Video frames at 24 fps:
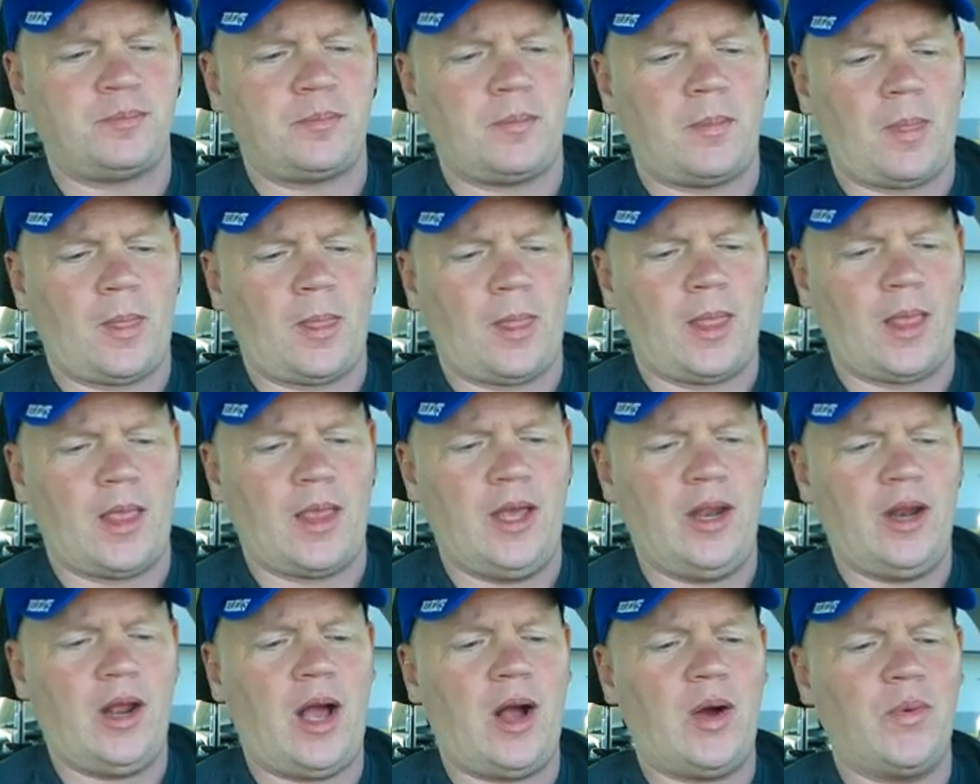You know, I
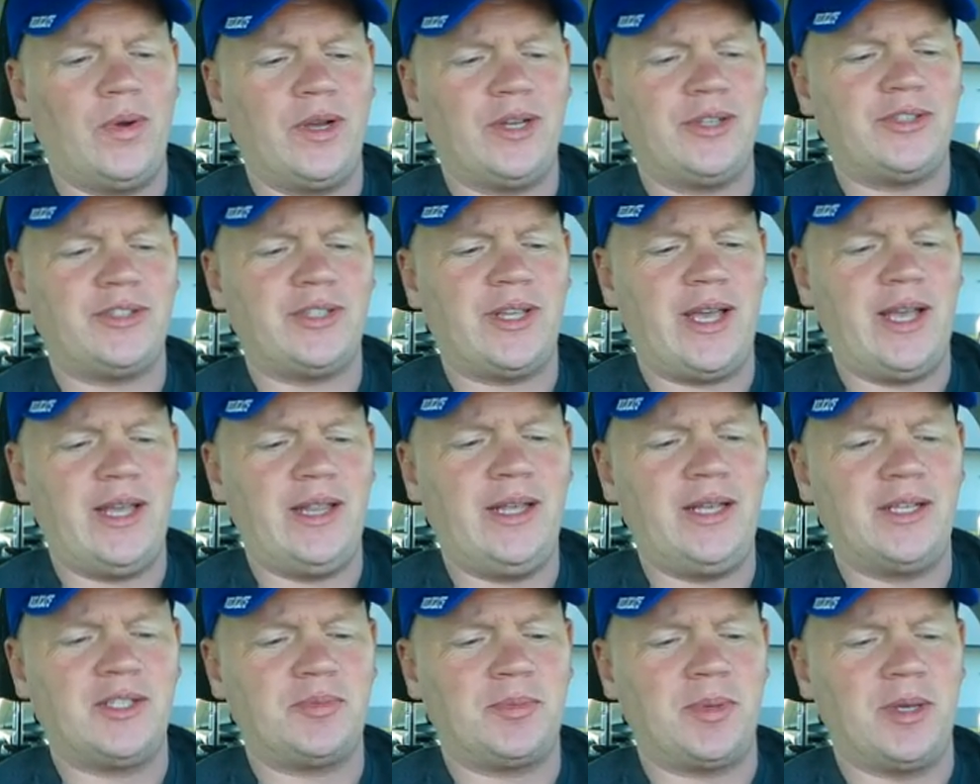will say this,
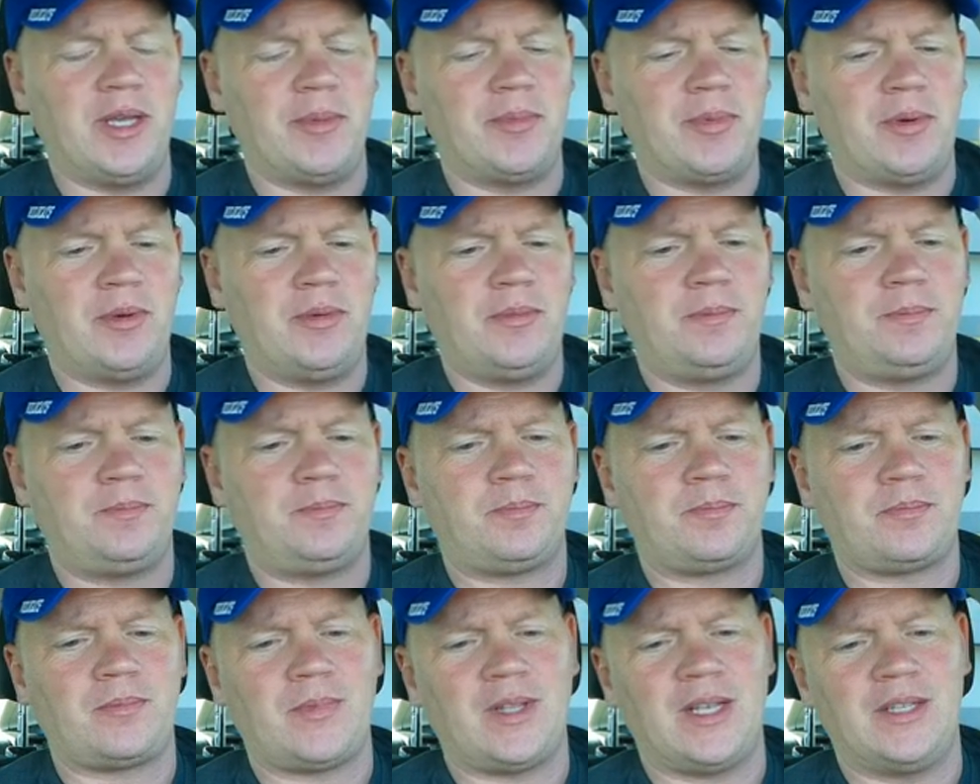people.
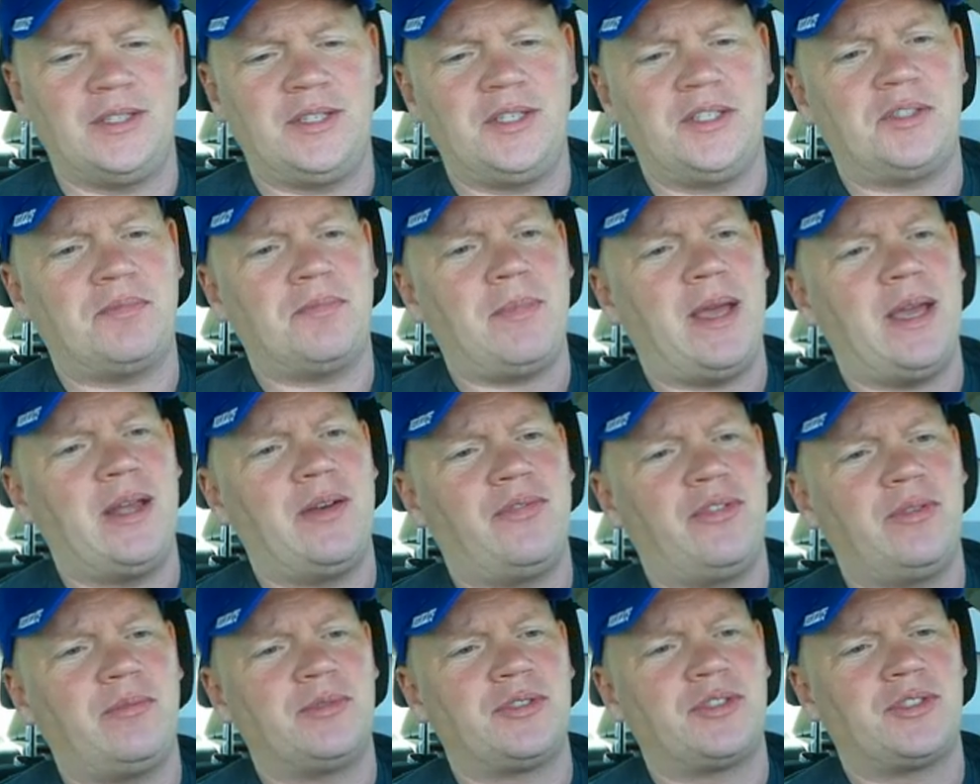Is this made from
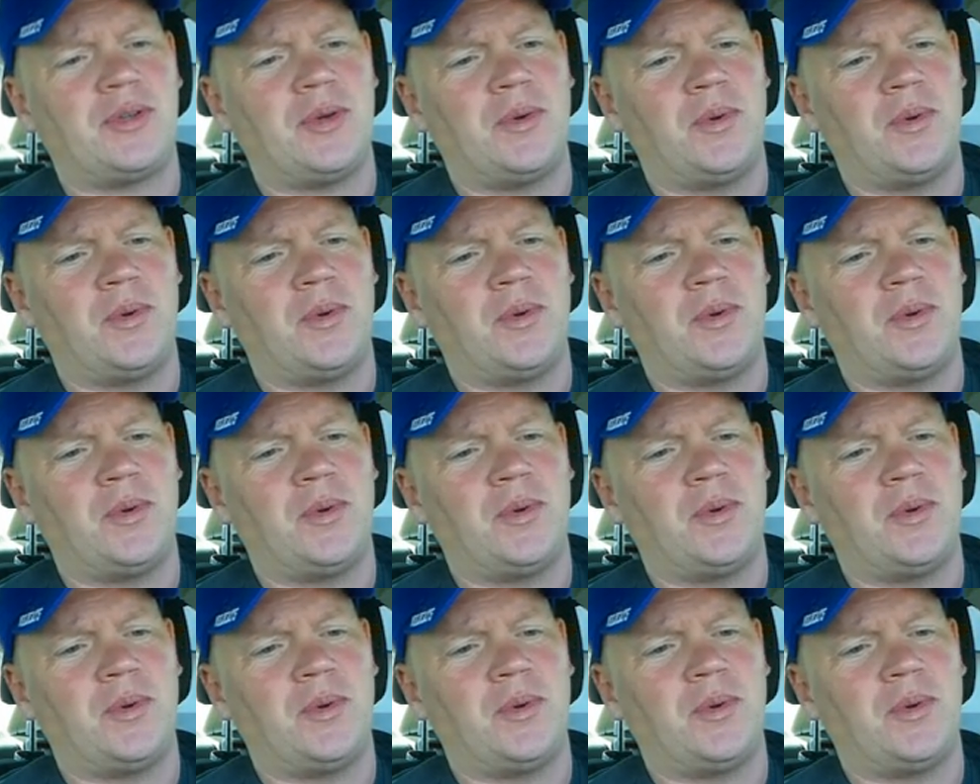soy?